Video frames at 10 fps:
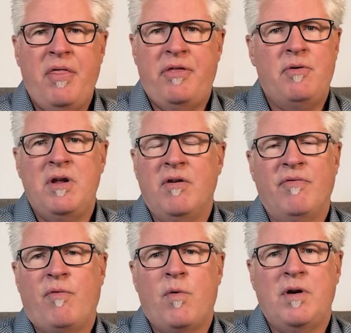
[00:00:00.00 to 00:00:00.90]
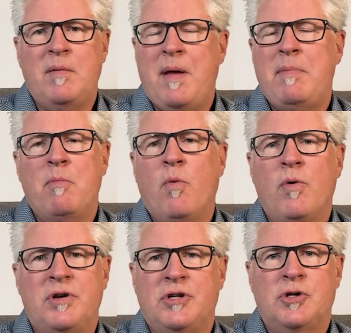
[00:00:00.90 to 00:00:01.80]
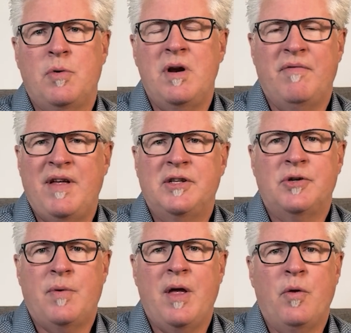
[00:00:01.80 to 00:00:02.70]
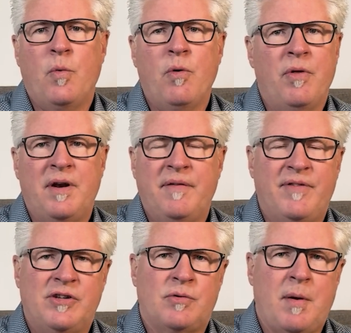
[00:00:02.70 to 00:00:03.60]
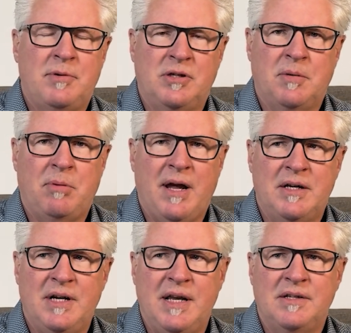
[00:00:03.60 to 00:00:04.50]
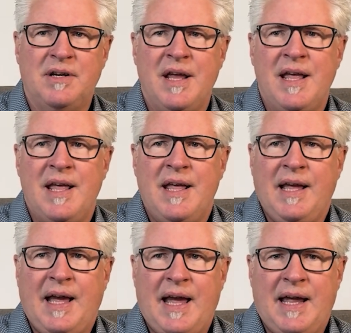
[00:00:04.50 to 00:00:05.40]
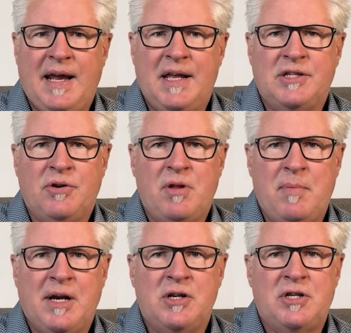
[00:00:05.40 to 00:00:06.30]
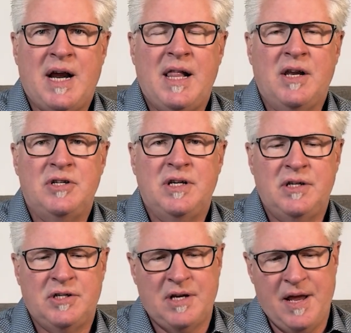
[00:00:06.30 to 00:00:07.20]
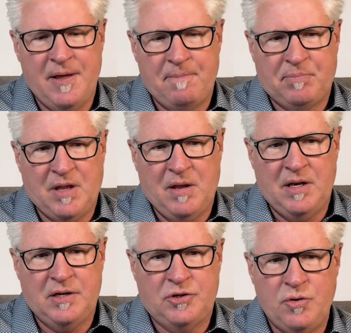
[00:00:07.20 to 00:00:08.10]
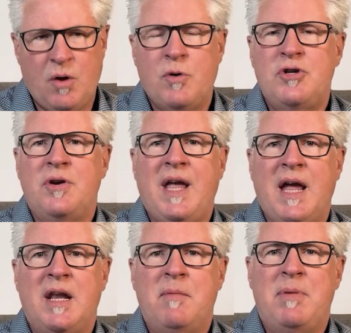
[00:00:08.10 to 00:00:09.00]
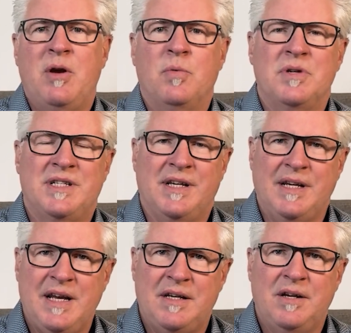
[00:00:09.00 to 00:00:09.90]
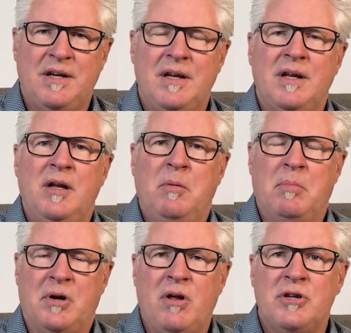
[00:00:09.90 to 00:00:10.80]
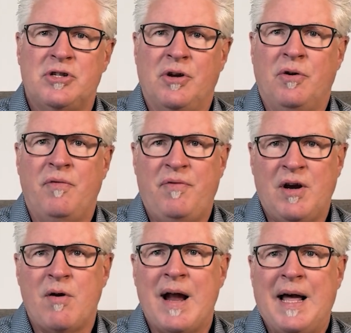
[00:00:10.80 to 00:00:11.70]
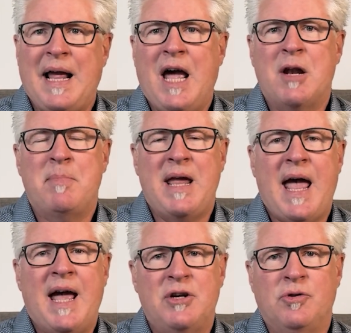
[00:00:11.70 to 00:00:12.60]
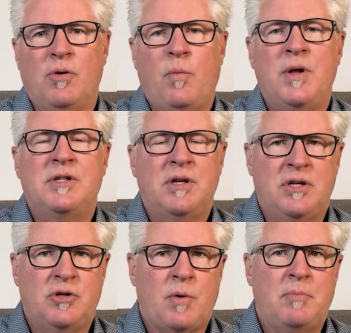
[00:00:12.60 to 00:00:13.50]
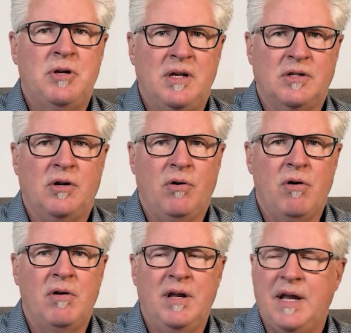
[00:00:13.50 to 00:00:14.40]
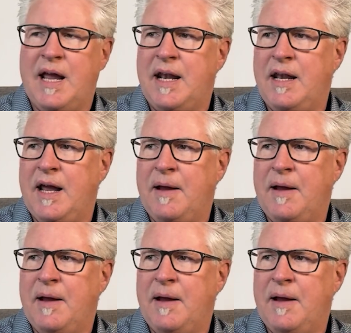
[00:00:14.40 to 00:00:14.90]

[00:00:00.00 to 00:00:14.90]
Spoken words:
30 or 40, maybe more discrete events around the world that have disrupted supply chains. And so the biggest challenge is doing what you can to be resilient, but also figuring out how to be agile once the disruption has occurred. And